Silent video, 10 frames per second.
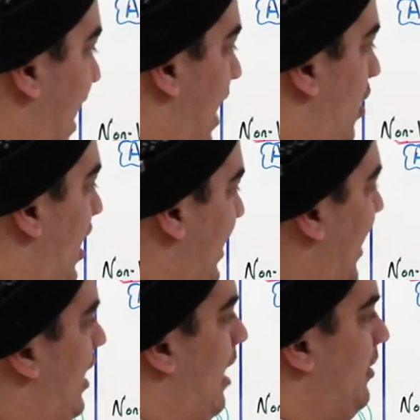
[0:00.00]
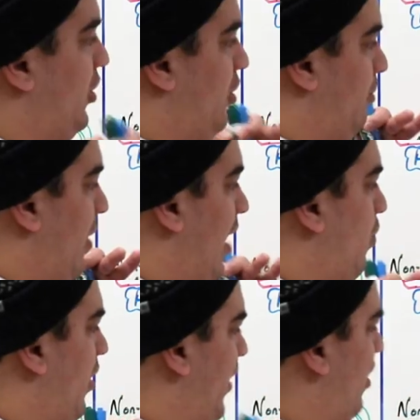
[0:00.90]
Now, again, uh, you're
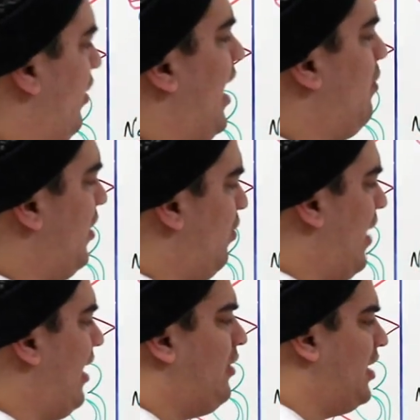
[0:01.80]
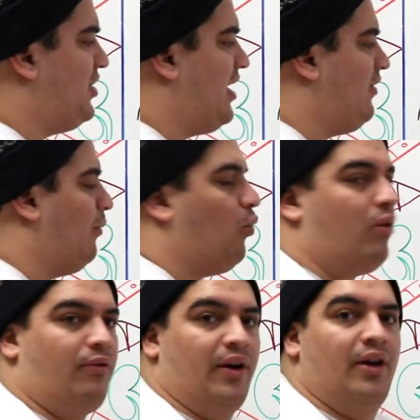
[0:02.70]
probably wondering, okay, well then why don't I just give them
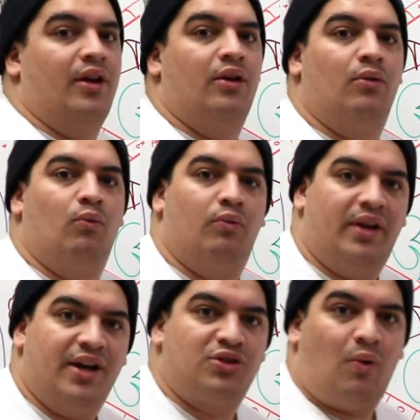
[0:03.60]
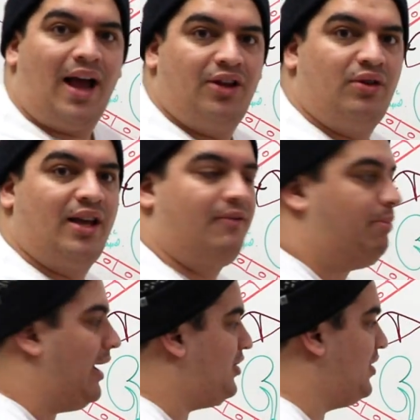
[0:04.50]
warfarin? here's why you
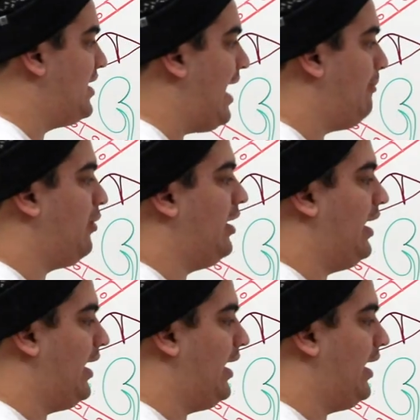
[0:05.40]
give patients heparin.